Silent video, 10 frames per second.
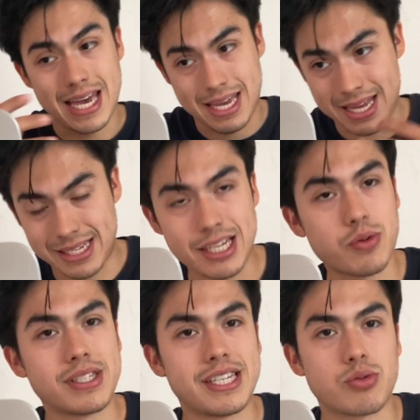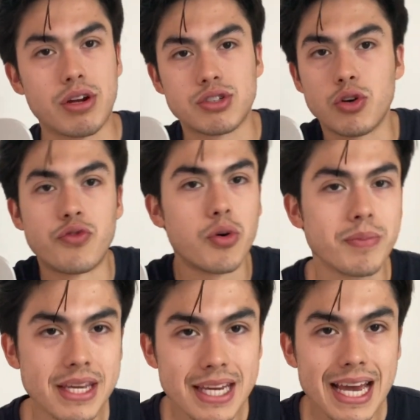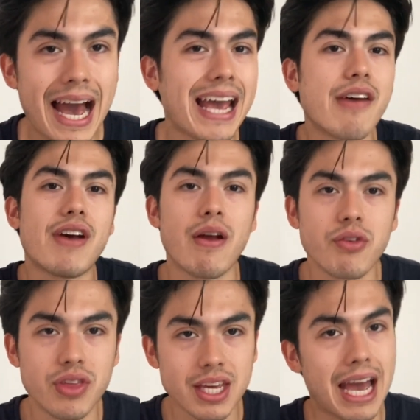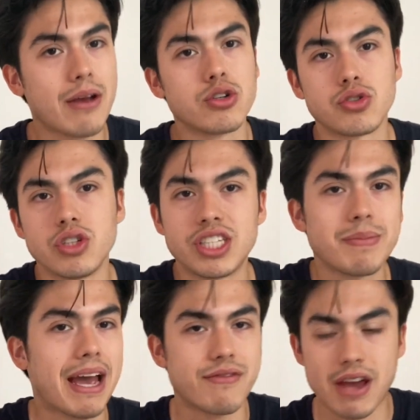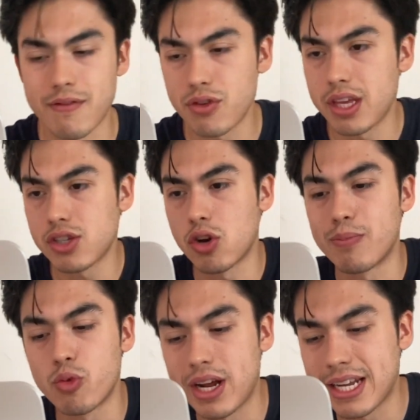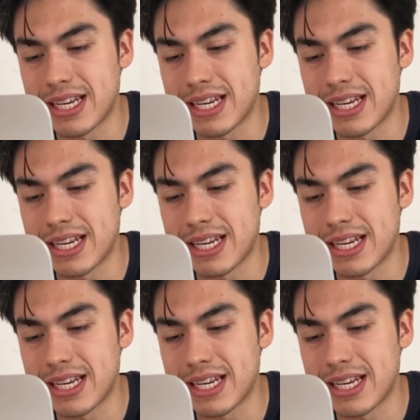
etc, etc. So for me, I have everything. I go to the gym, I have everything. So I'm writing